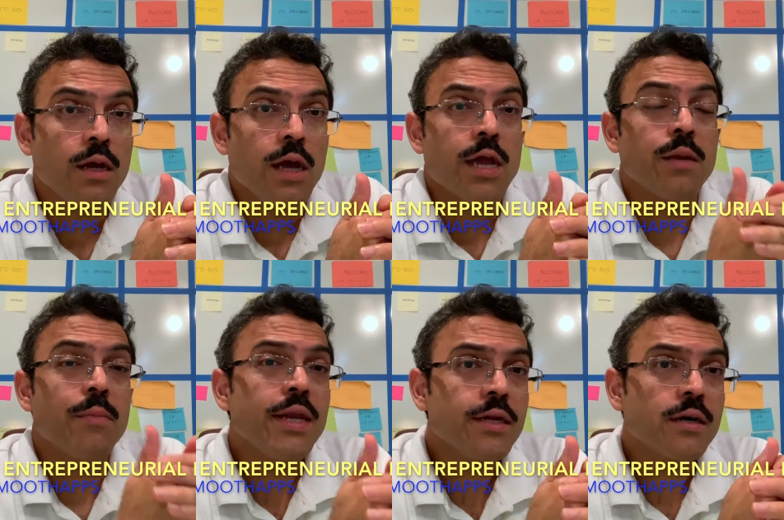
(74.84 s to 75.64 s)
In
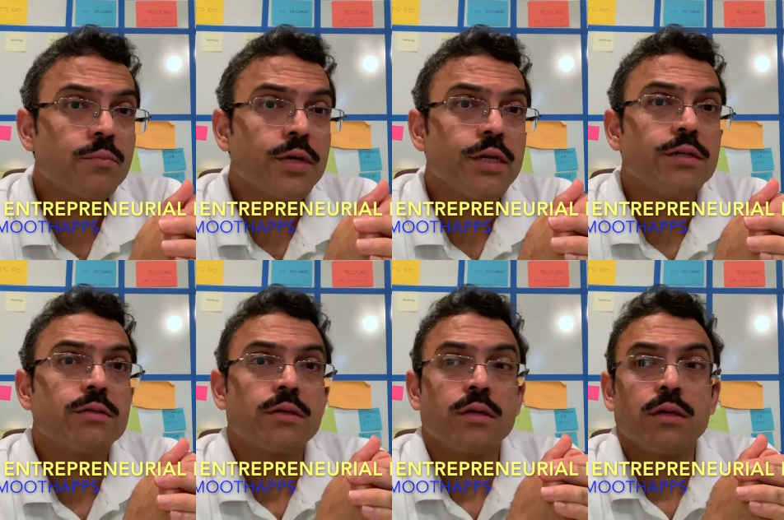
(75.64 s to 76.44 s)
many companies,
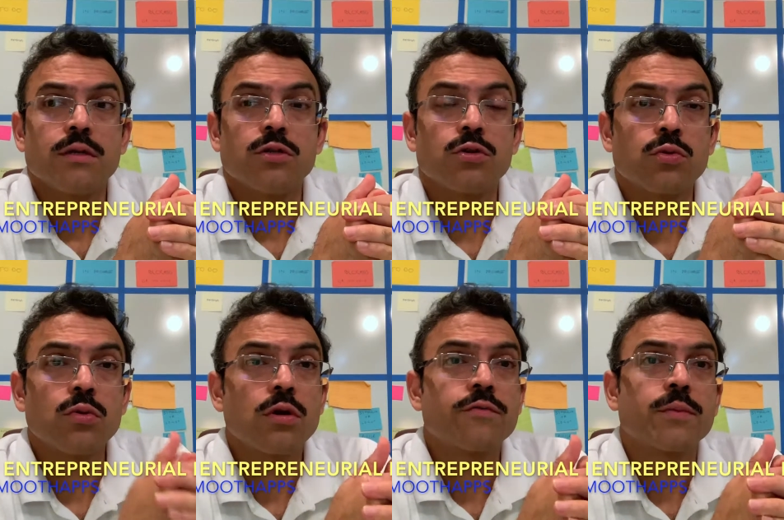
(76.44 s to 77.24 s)
the role
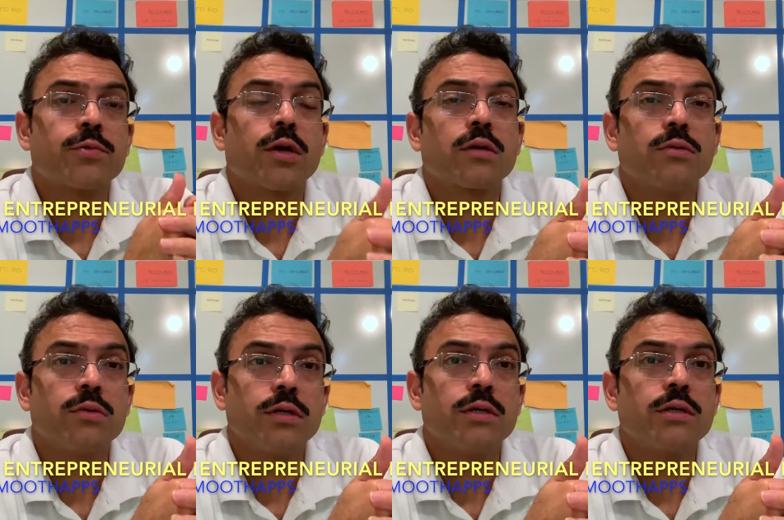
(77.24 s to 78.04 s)
of a product
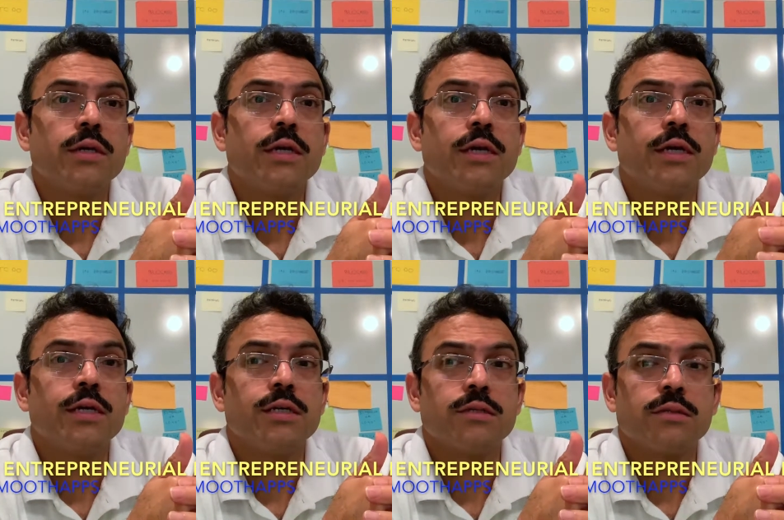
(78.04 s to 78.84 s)
owner
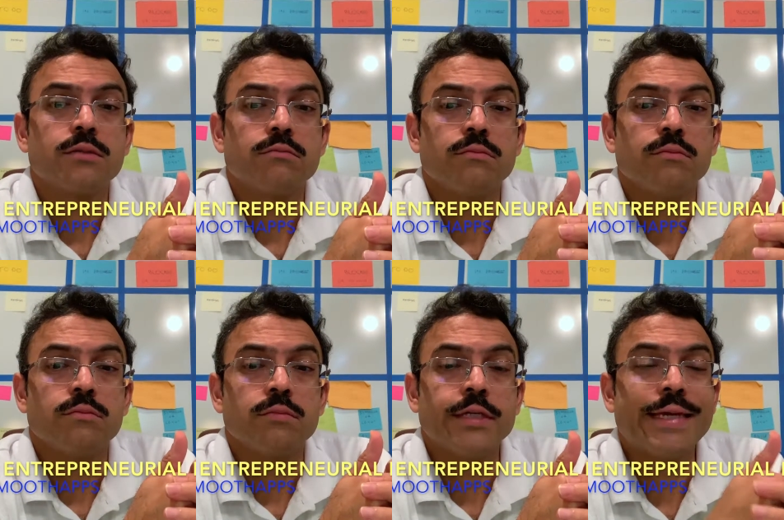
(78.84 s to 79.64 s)
is
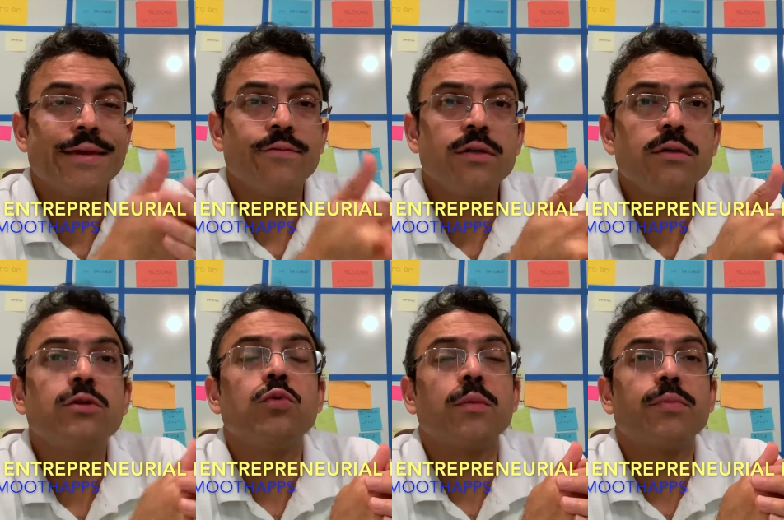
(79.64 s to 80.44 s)
given
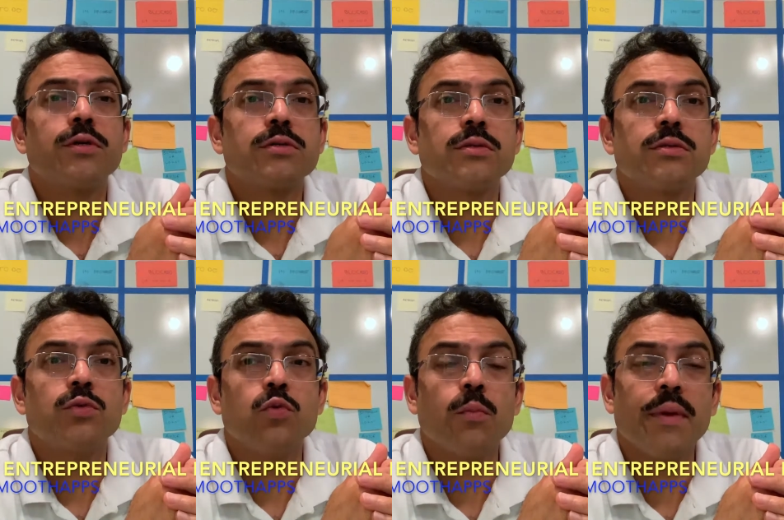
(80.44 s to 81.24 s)
to a person
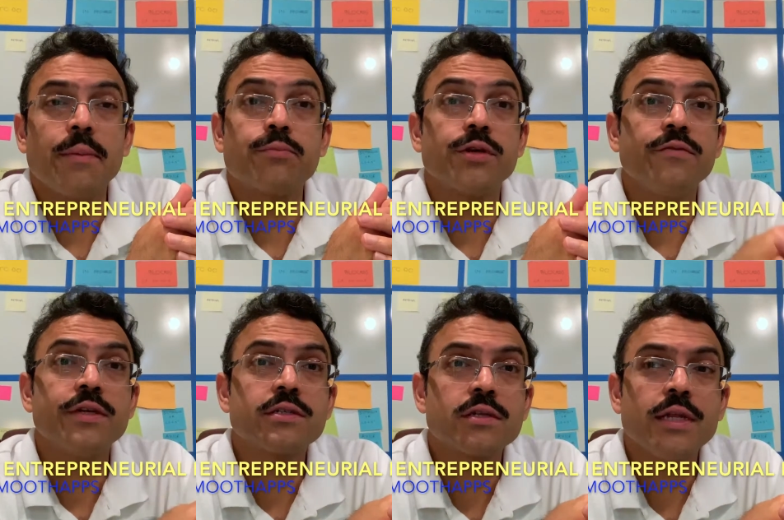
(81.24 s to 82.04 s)
who may
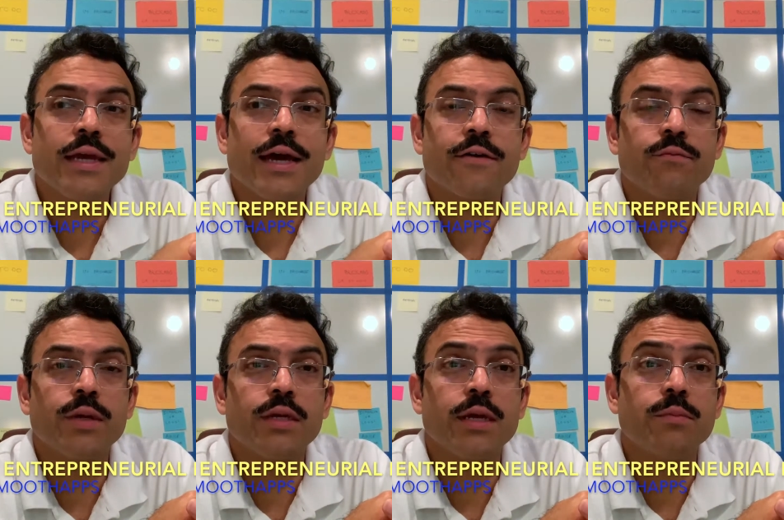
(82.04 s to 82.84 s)
previously have
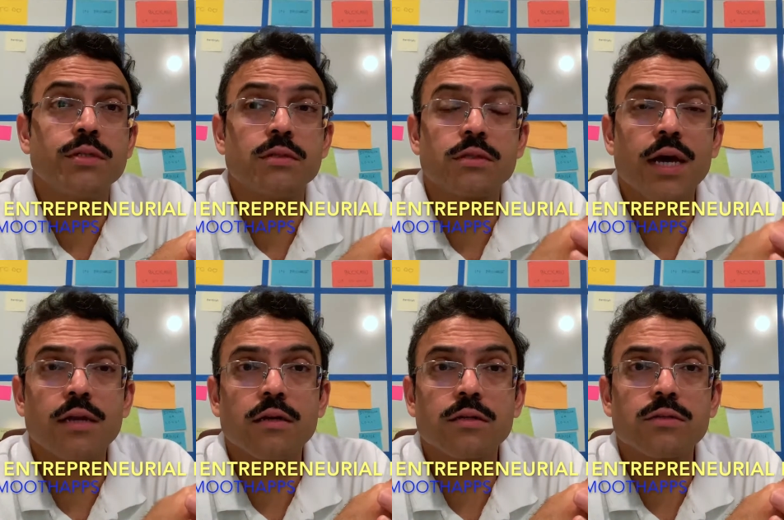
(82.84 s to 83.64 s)
been a business
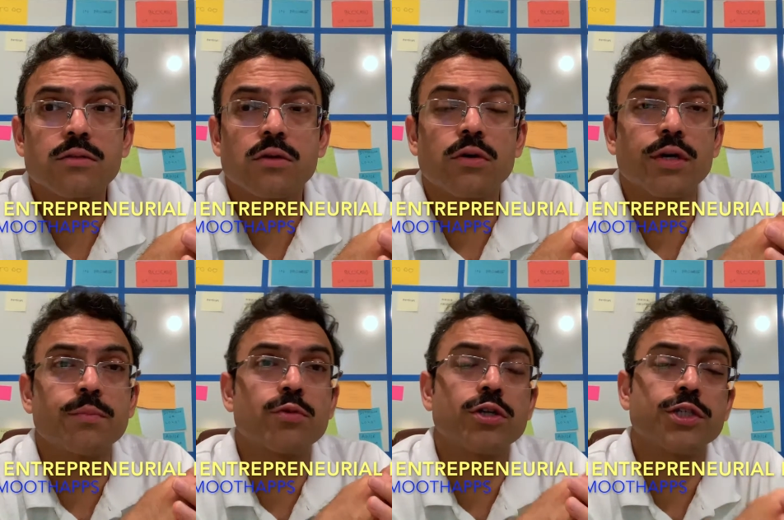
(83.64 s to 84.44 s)
analyst or a
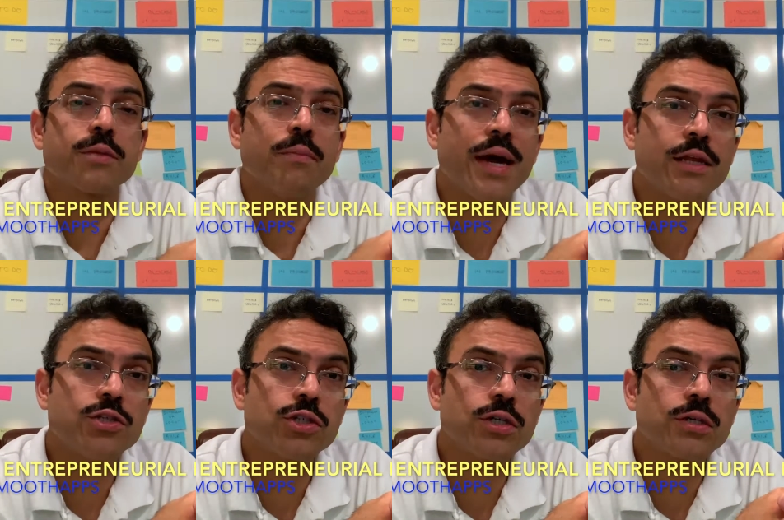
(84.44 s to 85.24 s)
project
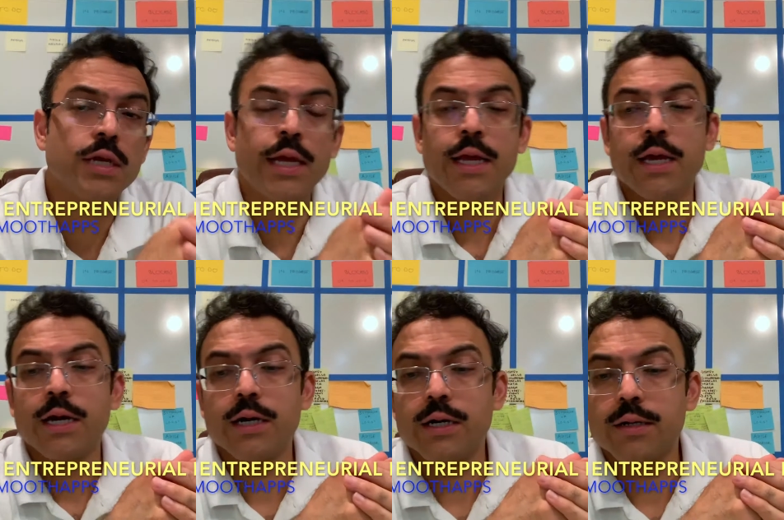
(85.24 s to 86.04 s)
manager,
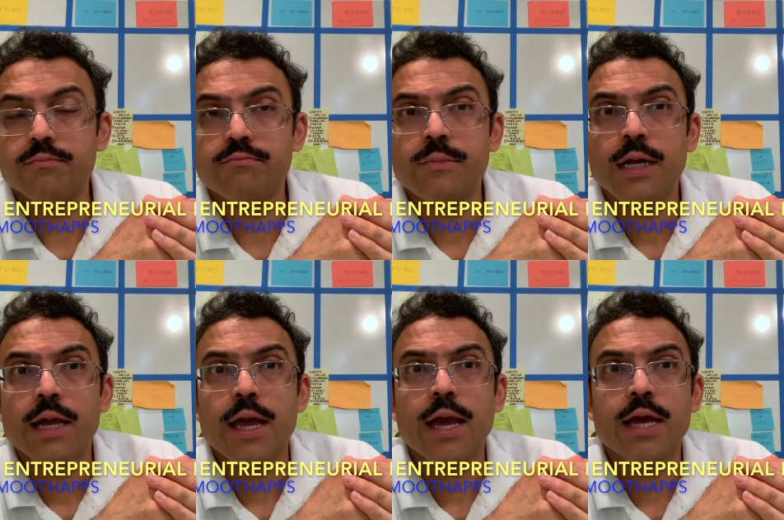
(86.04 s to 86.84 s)

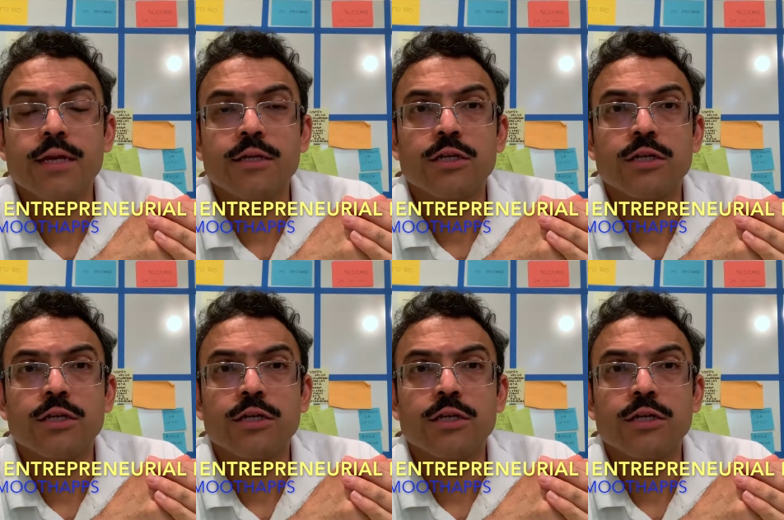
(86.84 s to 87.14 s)
and